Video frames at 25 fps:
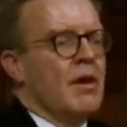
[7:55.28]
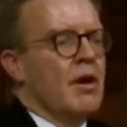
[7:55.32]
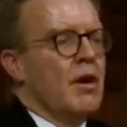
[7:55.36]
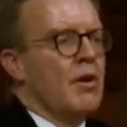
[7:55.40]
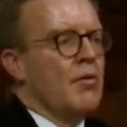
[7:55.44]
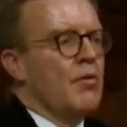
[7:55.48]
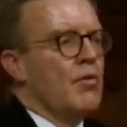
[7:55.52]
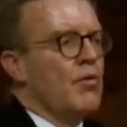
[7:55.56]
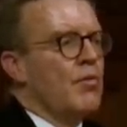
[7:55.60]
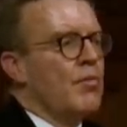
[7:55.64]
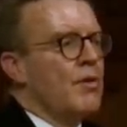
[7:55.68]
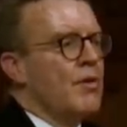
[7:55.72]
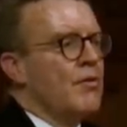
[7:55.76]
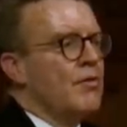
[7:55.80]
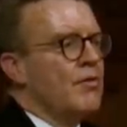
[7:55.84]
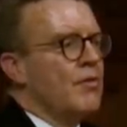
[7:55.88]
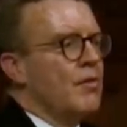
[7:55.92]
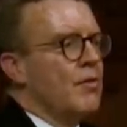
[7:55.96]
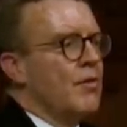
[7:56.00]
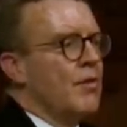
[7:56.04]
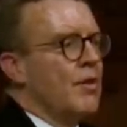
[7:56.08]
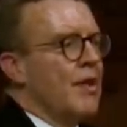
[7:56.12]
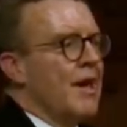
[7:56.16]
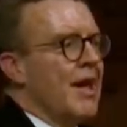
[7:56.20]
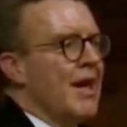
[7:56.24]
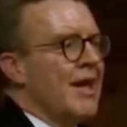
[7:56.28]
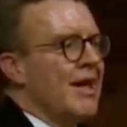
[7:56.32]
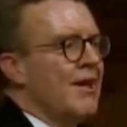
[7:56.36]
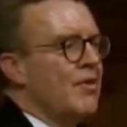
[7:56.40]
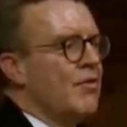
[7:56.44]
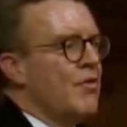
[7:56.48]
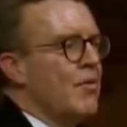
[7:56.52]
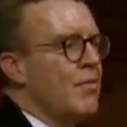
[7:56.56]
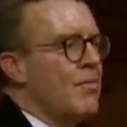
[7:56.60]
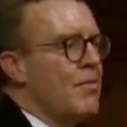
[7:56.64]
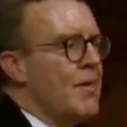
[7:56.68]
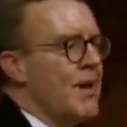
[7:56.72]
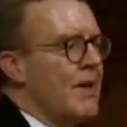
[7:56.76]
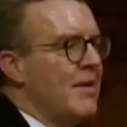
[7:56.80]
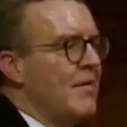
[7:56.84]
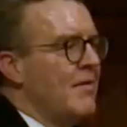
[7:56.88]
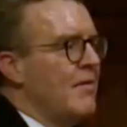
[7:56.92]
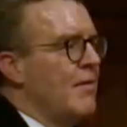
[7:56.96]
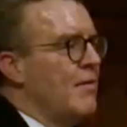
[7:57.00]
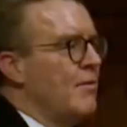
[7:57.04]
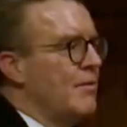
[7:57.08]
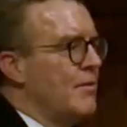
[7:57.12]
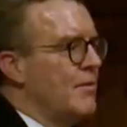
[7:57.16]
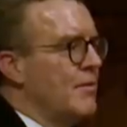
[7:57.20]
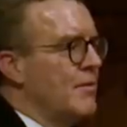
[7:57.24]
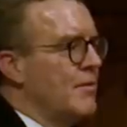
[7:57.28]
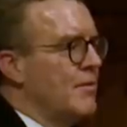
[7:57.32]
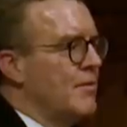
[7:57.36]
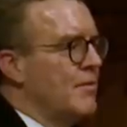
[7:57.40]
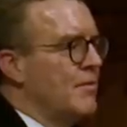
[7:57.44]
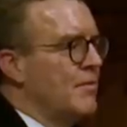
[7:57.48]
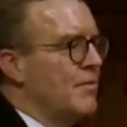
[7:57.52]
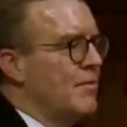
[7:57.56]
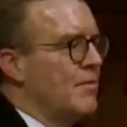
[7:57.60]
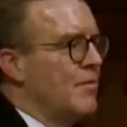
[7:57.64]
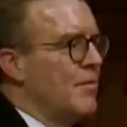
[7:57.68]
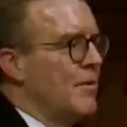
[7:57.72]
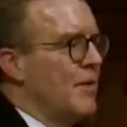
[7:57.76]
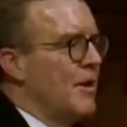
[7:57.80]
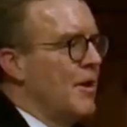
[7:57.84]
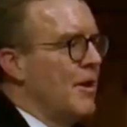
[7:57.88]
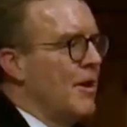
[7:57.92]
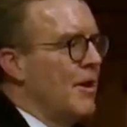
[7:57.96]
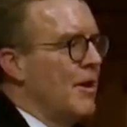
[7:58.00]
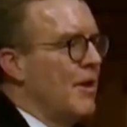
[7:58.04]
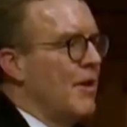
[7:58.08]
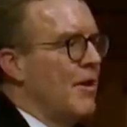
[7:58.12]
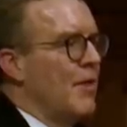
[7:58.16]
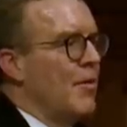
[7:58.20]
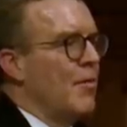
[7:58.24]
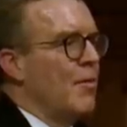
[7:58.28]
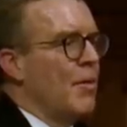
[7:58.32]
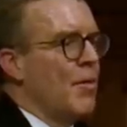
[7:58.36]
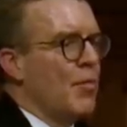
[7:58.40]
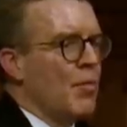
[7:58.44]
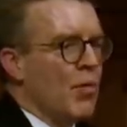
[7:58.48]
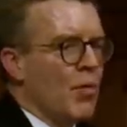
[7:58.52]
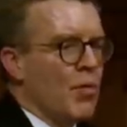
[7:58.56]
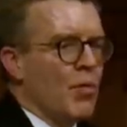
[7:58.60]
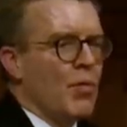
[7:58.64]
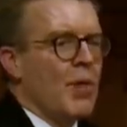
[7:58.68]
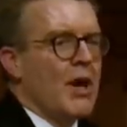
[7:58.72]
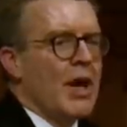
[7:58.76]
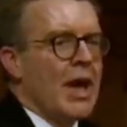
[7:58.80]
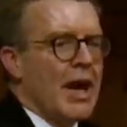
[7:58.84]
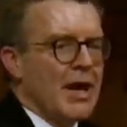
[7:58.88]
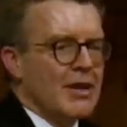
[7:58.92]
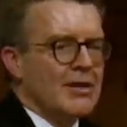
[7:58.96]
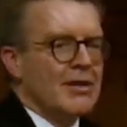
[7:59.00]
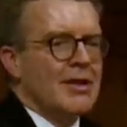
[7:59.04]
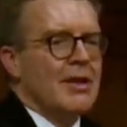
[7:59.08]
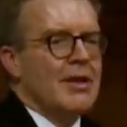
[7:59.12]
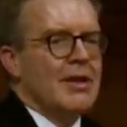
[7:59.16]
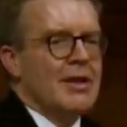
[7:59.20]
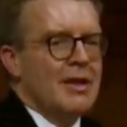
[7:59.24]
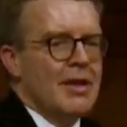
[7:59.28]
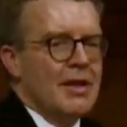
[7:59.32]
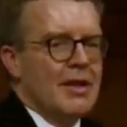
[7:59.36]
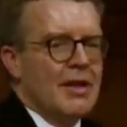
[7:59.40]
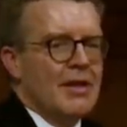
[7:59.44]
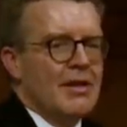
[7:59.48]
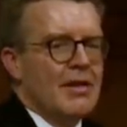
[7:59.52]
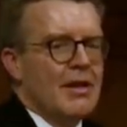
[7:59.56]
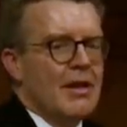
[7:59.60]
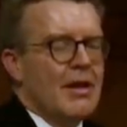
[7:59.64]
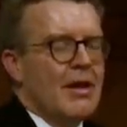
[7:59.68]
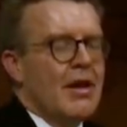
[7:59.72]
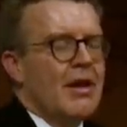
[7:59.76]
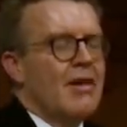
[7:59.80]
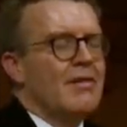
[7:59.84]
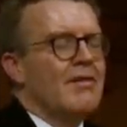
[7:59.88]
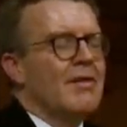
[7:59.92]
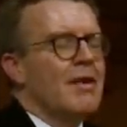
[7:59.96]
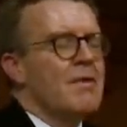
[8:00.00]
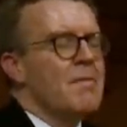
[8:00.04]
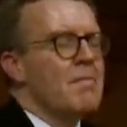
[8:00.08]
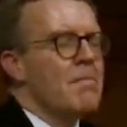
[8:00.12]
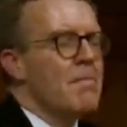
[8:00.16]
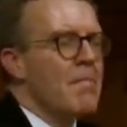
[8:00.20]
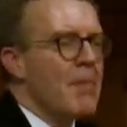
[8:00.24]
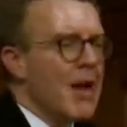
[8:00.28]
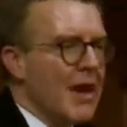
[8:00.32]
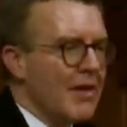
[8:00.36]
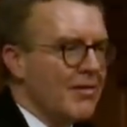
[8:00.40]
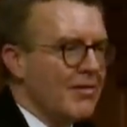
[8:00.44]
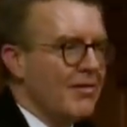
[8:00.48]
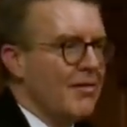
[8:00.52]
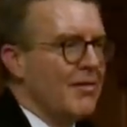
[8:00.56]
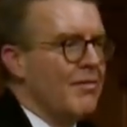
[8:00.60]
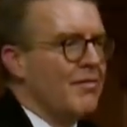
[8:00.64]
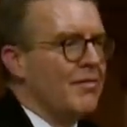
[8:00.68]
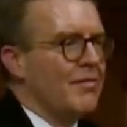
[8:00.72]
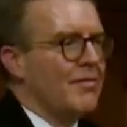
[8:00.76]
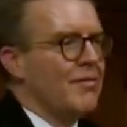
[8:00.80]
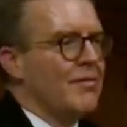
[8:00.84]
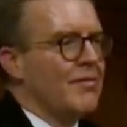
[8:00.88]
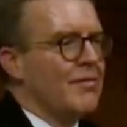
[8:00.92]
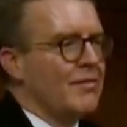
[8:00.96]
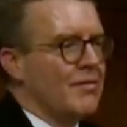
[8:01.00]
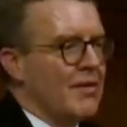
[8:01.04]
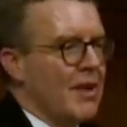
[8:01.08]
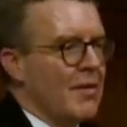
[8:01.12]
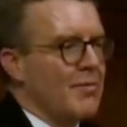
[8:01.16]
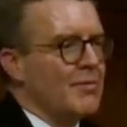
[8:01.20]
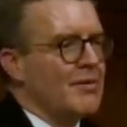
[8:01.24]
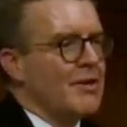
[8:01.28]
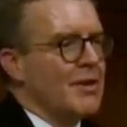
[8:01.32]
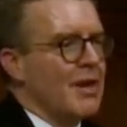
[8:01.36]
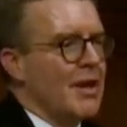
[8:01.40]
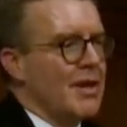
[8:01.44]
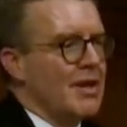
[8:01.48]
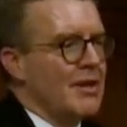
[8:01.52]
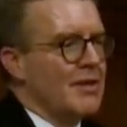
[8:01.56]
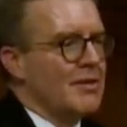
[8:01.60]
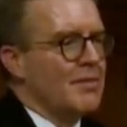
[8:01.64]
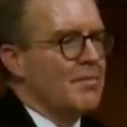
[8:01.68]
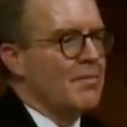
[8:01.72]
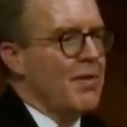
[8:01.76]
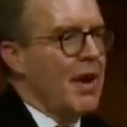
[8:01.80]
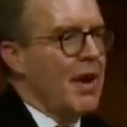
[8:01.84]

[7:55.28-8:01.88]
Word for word: are almost incremental uh, when what we actually need is a massive step change,